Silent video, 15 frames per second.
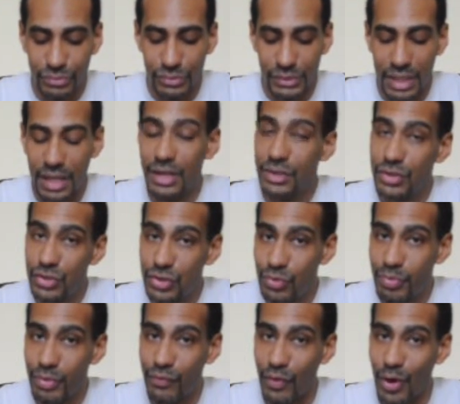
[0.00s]

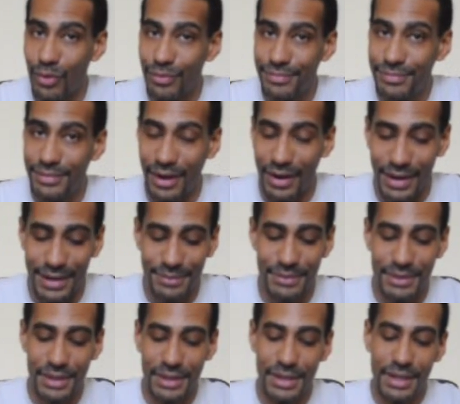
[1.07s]
Superphone. All
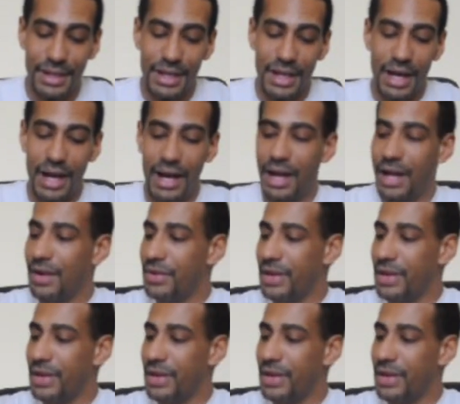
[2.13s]
right.